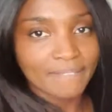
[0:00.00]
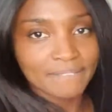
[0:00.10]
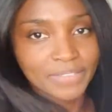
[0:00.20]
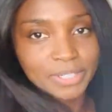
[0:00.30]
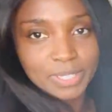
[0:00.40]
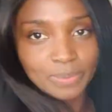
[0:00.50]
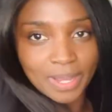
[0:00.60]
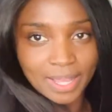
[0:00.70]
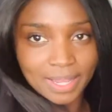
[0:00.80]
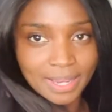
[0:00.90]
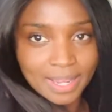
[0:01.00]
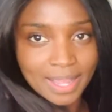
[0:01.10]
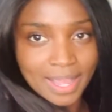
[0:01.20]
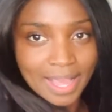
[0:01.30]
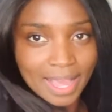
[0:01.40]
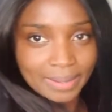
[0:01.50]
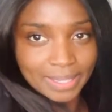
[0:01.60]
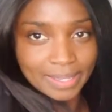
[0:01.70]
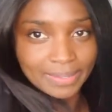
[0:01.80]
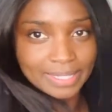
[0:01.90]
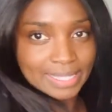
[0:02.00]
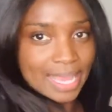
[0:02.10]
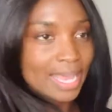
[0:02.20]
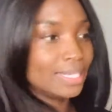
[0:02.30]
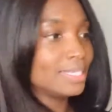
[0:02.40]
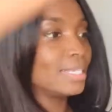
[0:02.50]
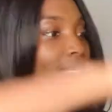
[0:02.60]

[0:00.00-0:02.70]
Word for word: First one, how cute is that?